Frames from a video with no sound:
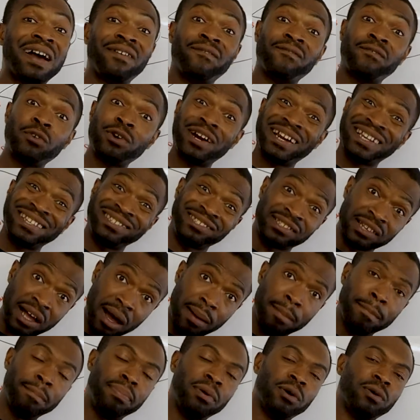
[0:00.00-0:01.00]
for
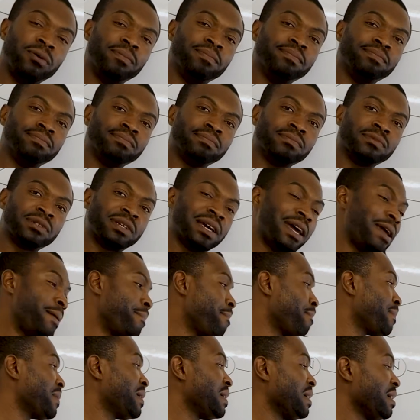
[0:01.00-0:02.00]
example.
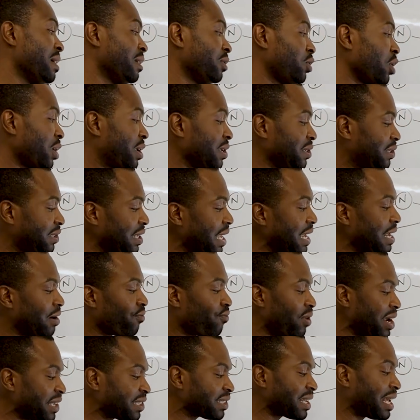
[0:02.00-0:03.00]
Okay? So you can see
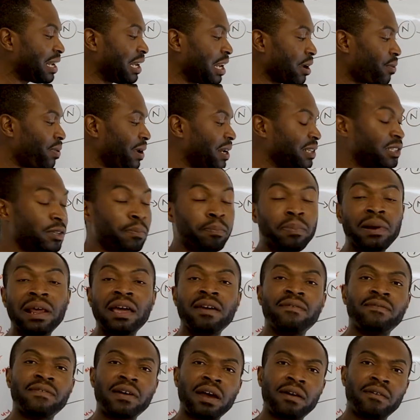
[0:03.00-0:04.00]
risk and liquidity
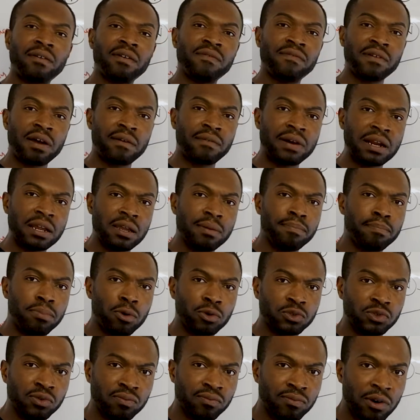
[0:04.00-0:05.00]
play a very, very
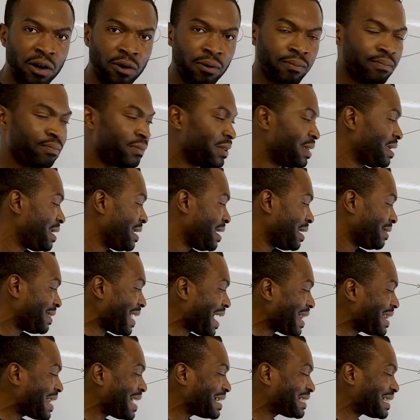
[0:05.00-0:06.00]
important role.
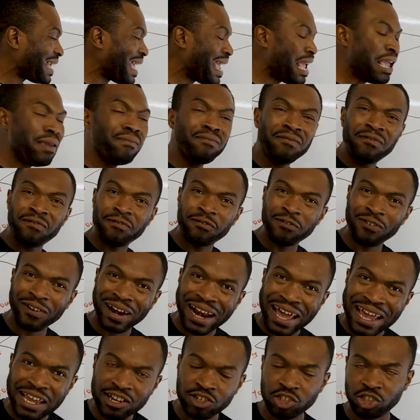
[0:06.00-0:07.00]
Then there's
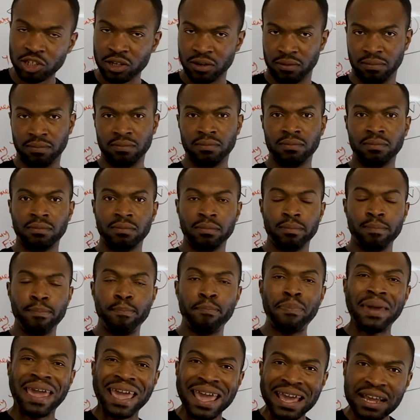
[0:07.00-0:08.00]
inflation.
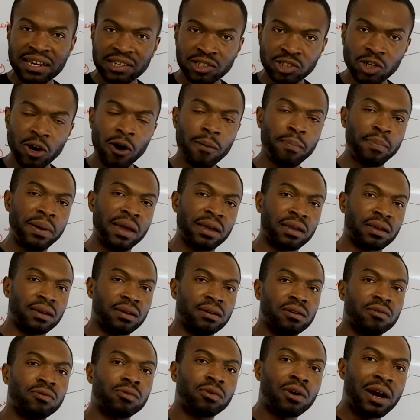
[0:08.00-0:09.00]
Big
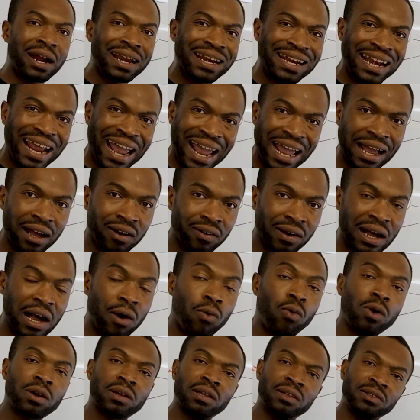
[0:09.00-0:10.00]
topic right now
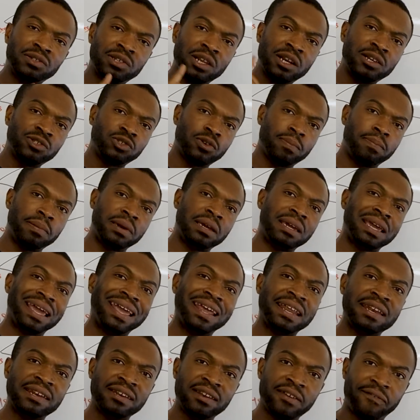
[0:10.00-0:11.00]
and will continue to be
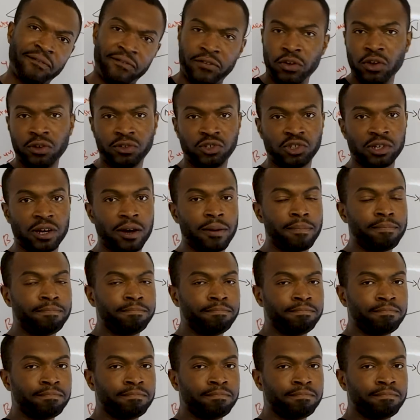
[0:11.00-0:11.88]
in the future.